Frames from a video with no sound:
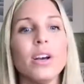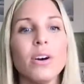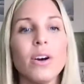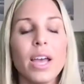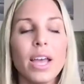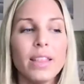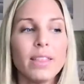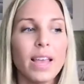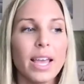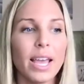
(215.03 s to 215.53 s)

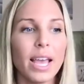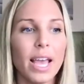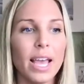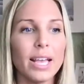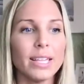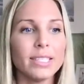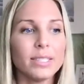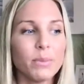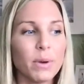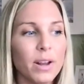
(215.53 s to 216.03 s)
and like
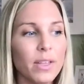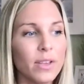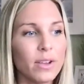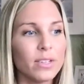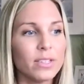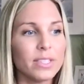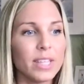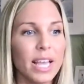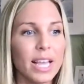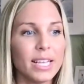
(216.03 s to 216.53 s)
it's one of those
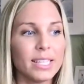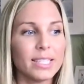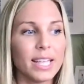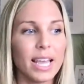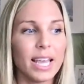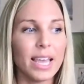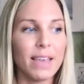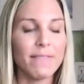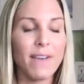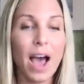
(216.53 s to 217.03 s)
things like
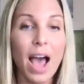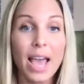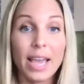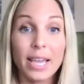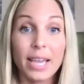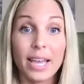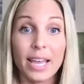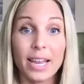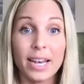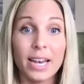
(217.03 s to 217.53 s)
if I
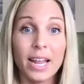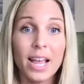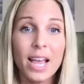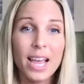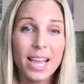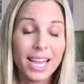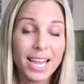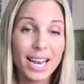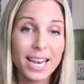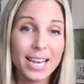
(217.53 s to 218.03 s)
can
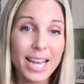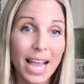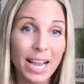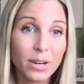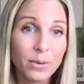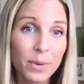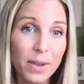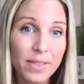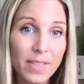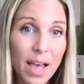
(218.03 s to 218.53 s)
connect
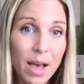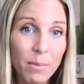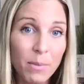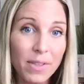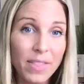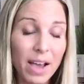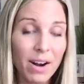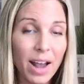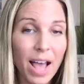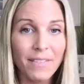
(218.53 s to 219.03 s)
with them
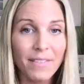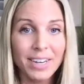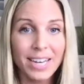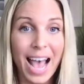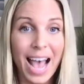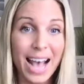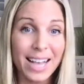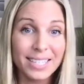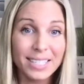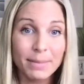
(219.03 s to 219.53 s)
without having to
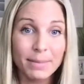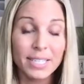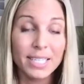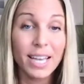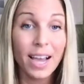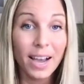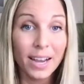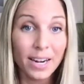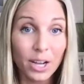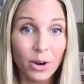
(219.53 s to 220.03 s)
ask them a
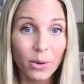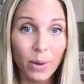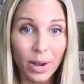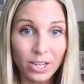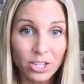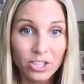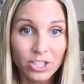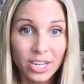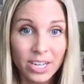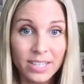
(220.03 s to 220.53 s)
ton of
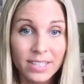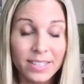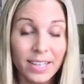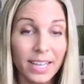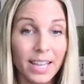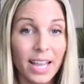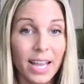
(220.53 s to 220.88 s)
questions, like,